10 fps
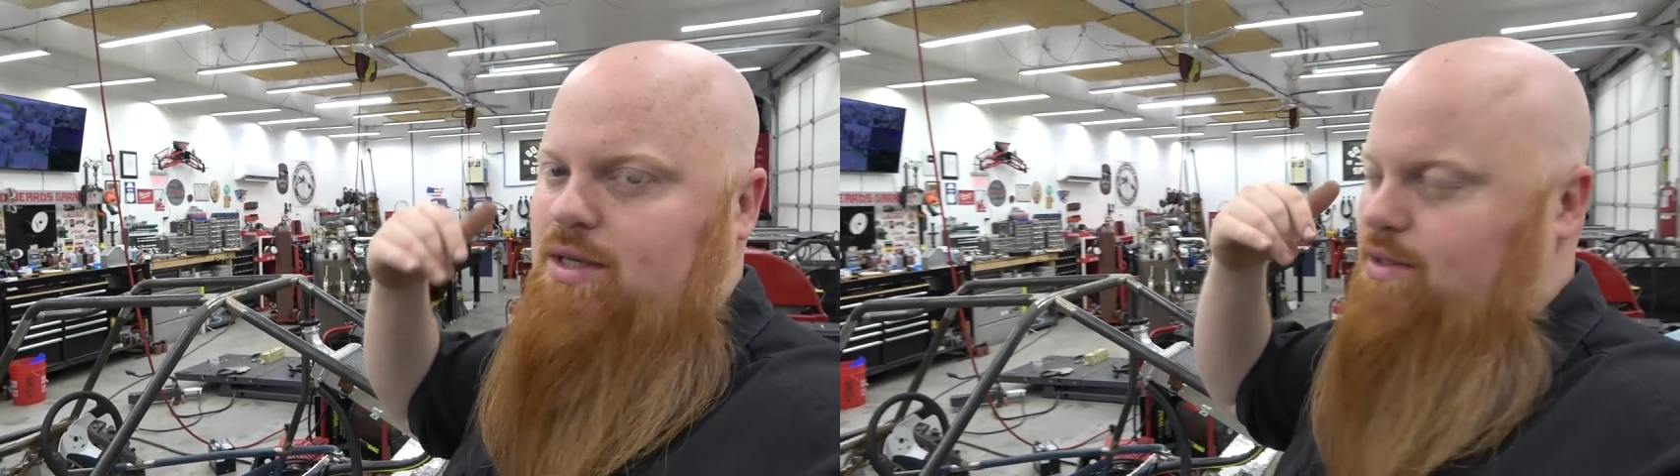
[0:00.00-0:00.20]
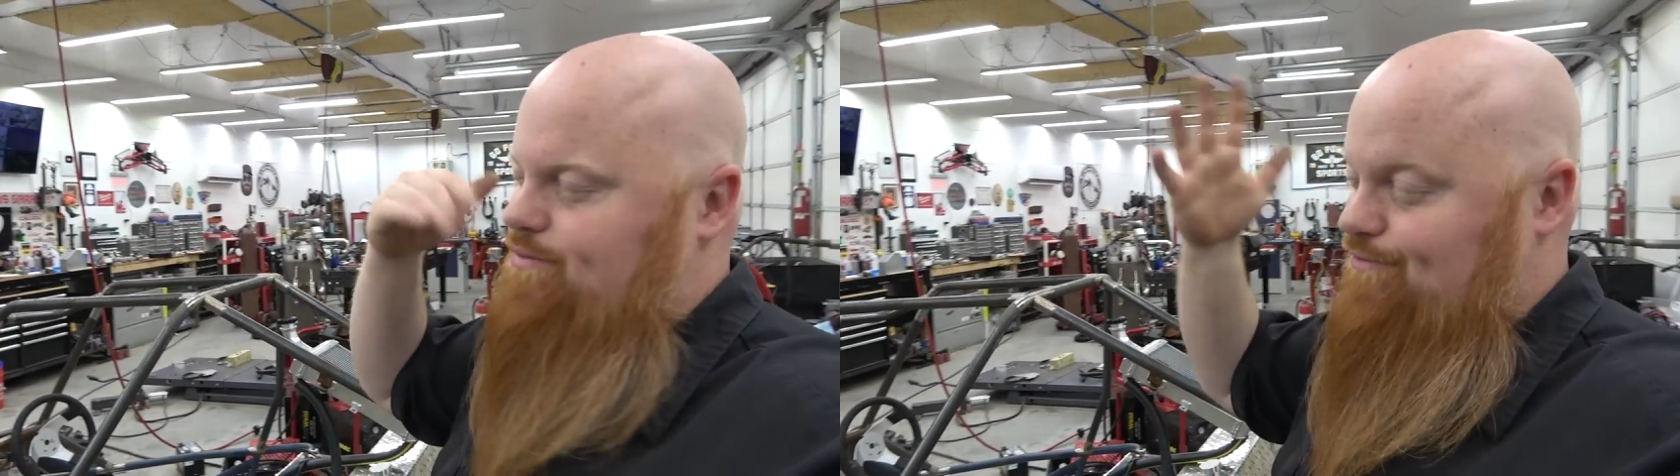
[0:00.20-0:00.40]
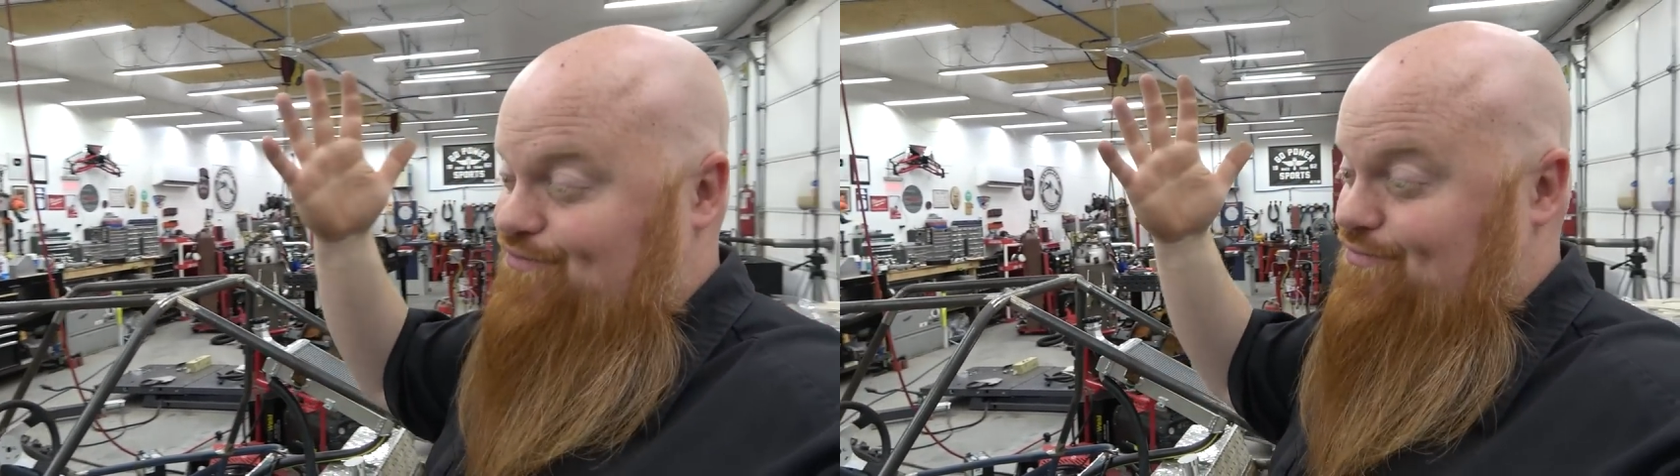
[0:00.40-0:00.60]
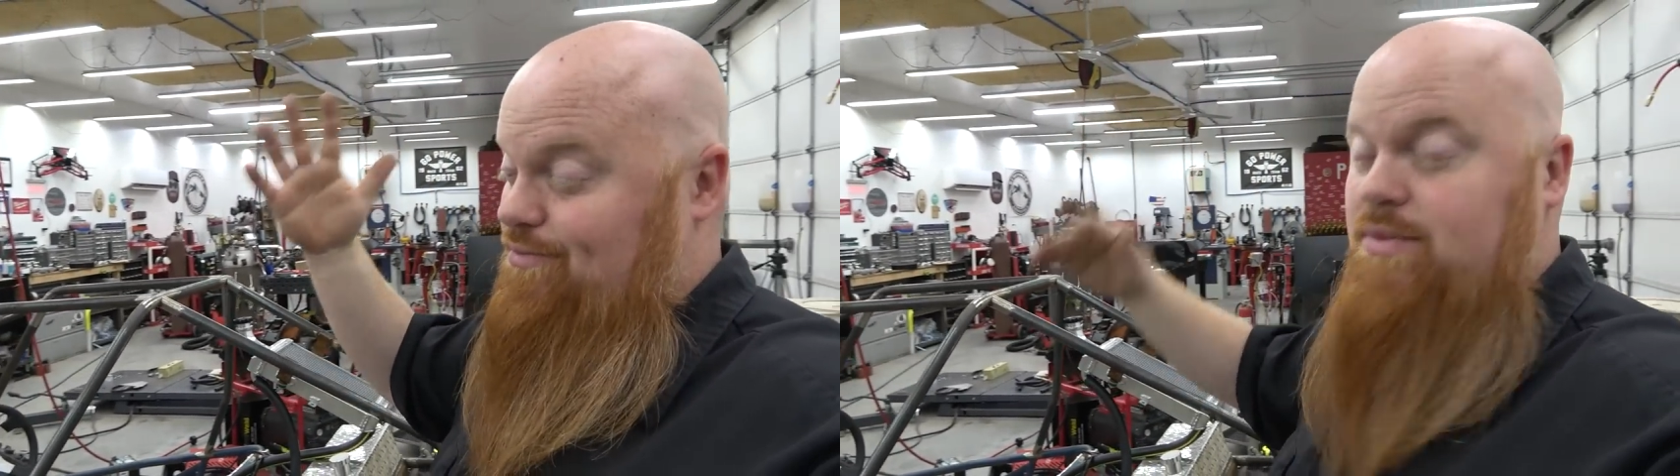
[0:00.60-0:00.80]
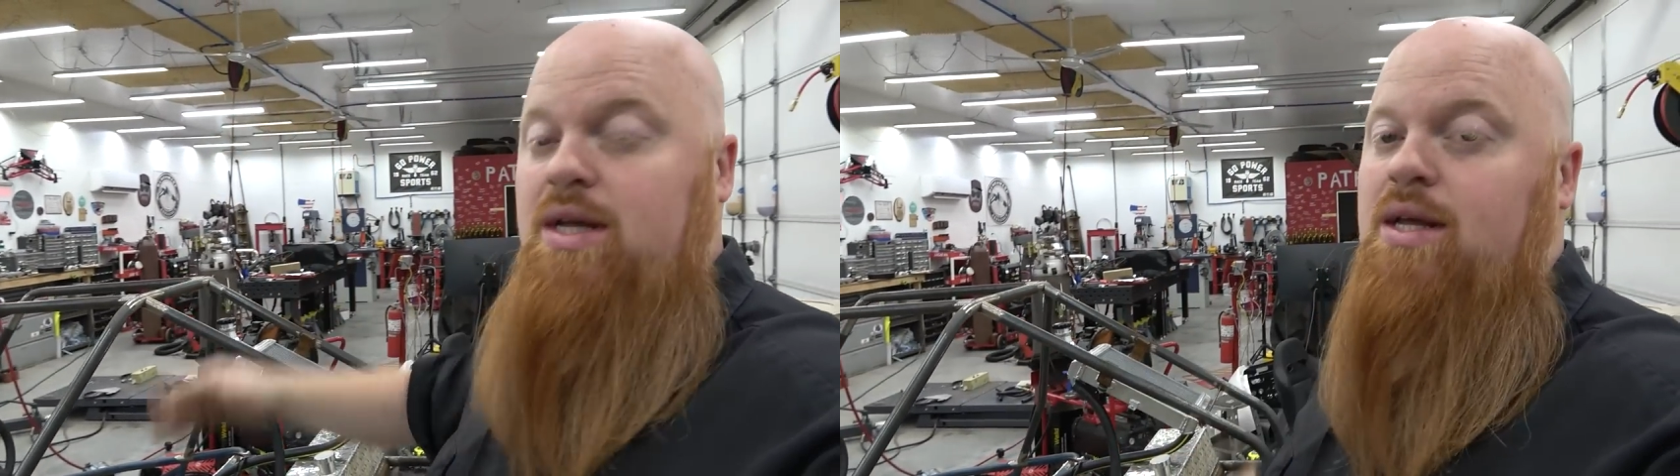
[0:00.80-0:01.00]
a
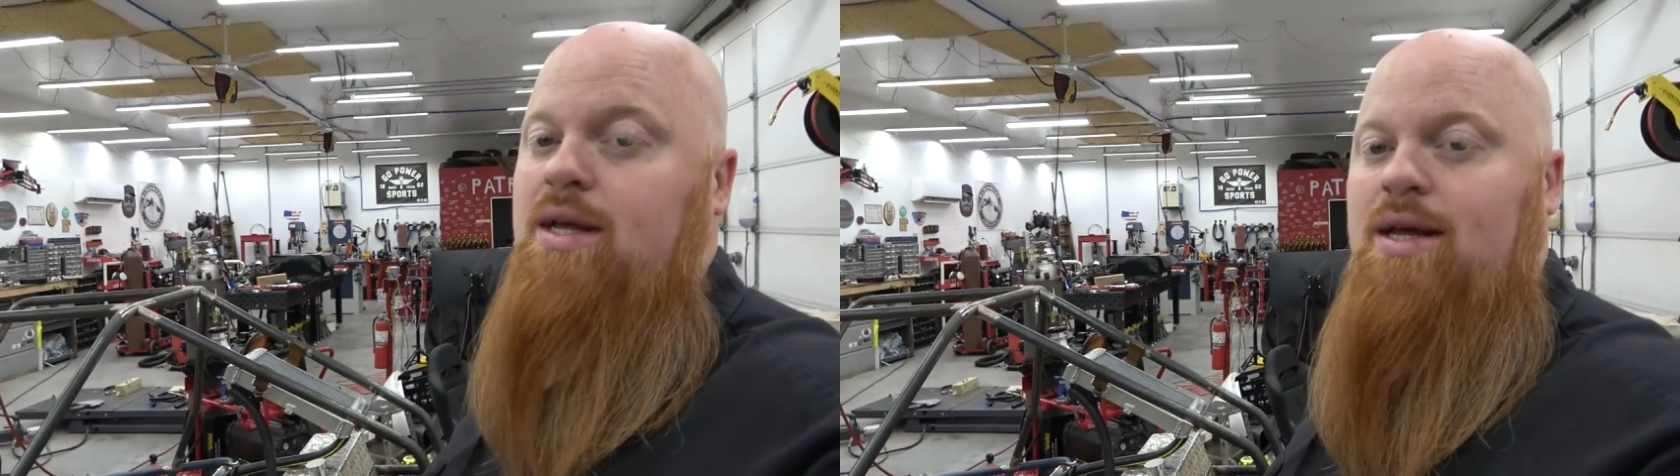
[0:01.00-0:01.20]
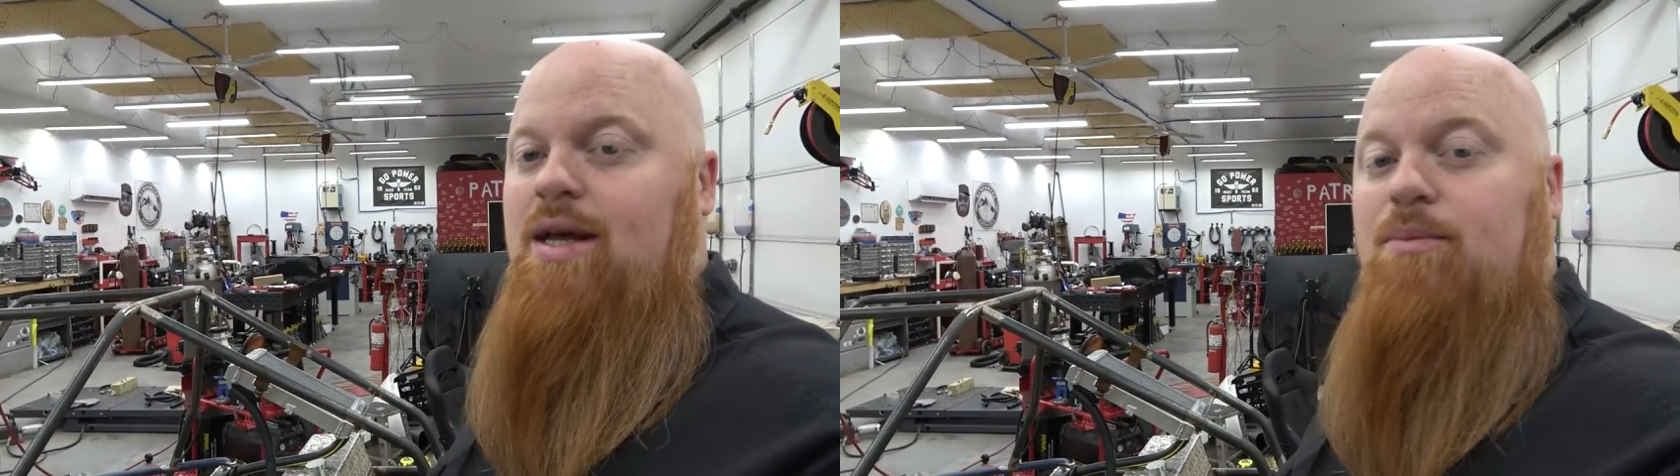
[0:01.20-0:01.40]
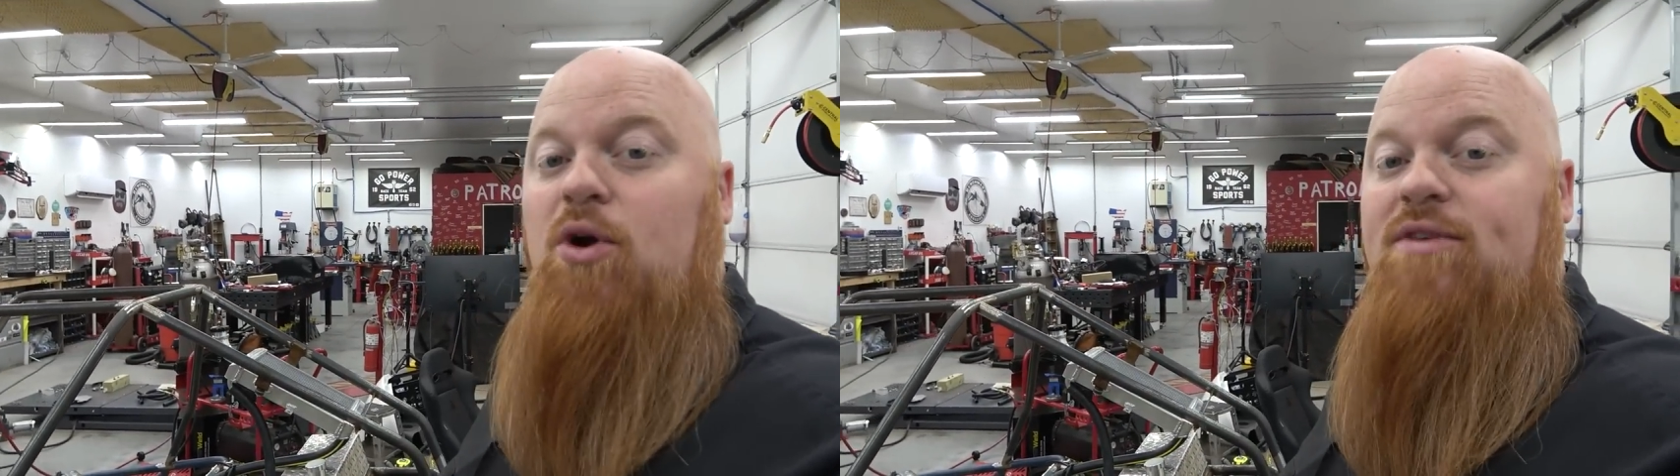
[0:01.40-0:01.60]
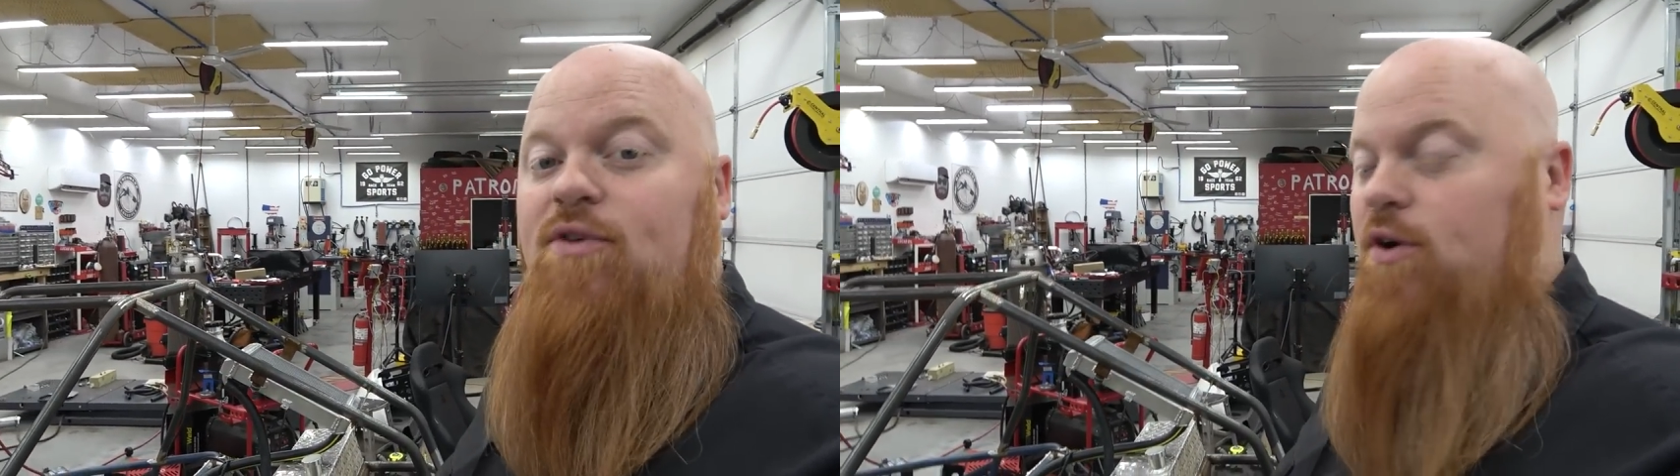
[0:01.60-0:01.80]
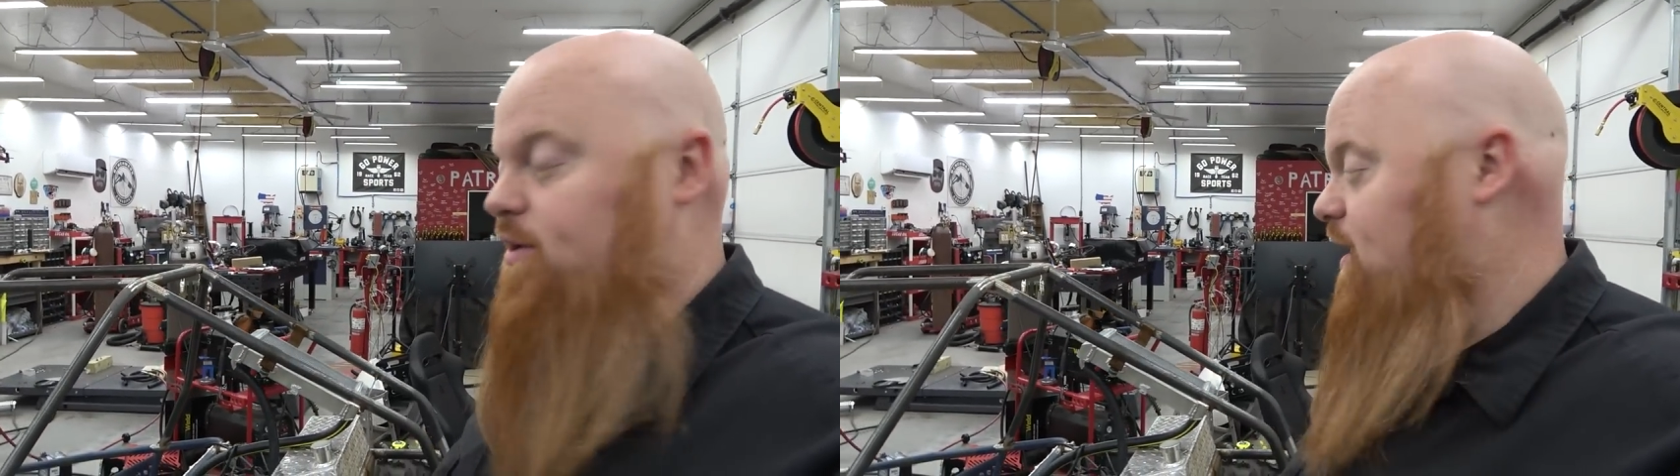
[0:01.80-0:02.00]
brain
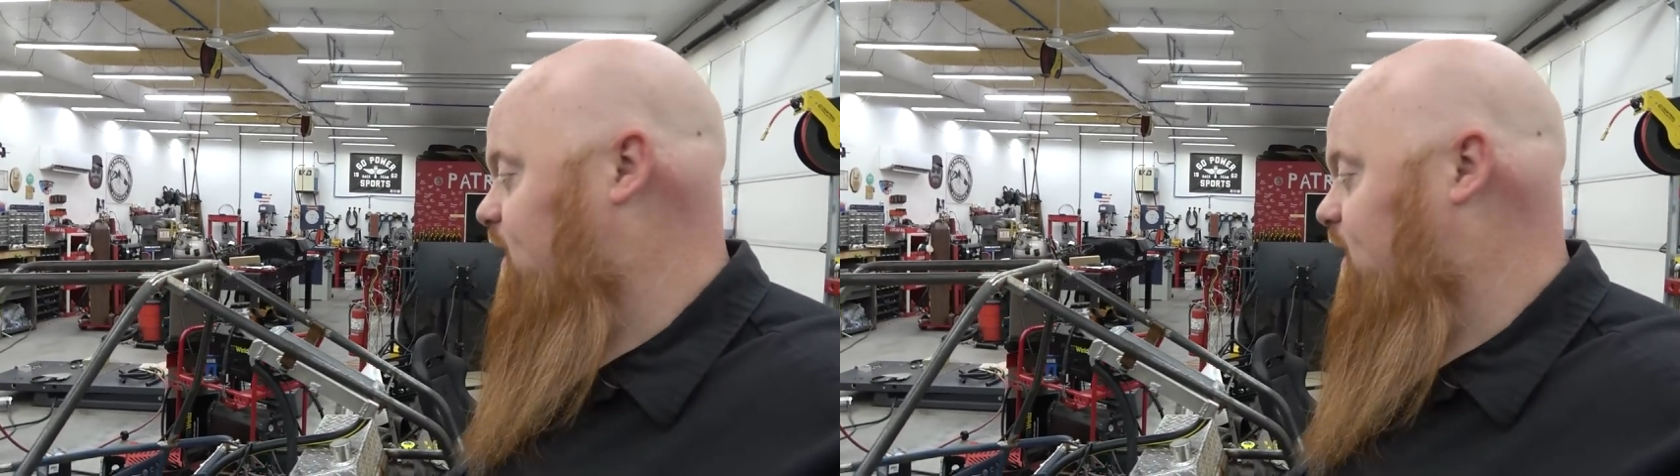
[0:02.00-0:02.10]
fart, I